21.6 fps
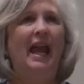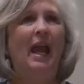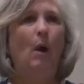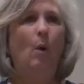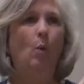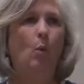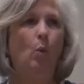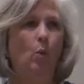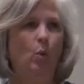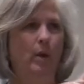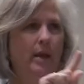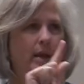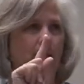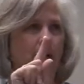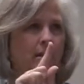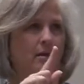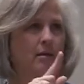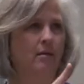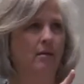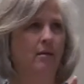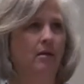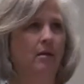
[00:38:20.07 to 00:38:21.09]
Do
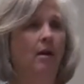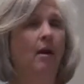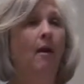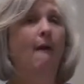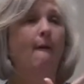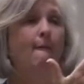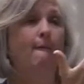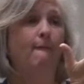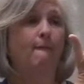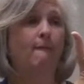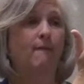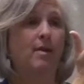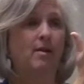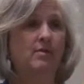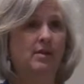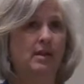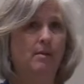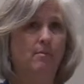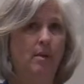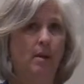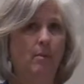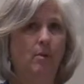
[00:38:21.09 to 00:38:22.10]
you like
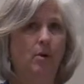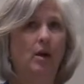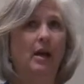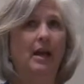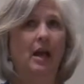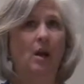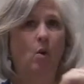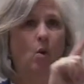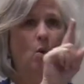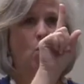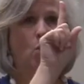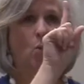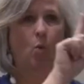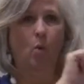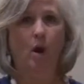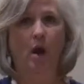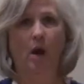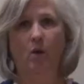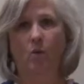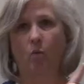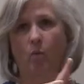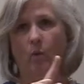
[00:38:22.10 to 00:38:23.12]
challenges in life? I do.
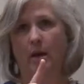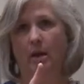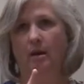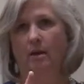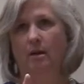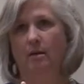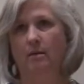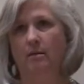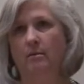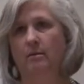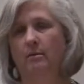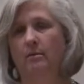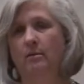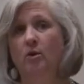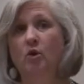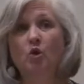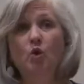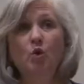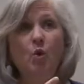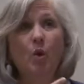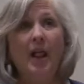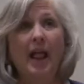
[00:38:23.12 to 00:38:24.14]

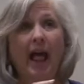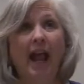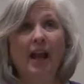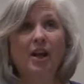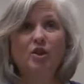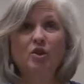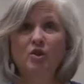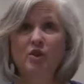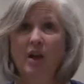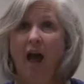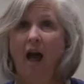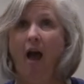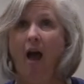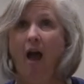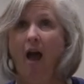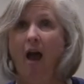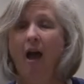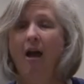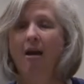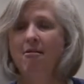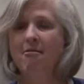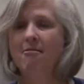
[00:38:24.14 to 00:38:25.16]
Everything
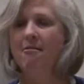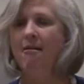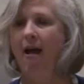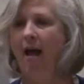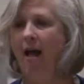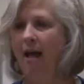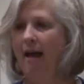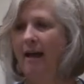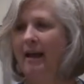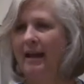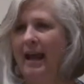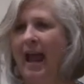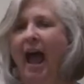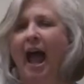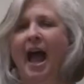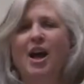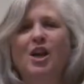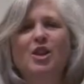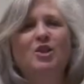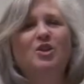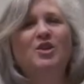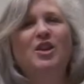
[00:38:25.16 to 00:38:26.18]
except weight loss. I hate
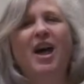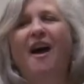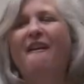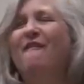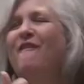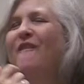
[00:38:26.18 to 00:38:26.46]
that one.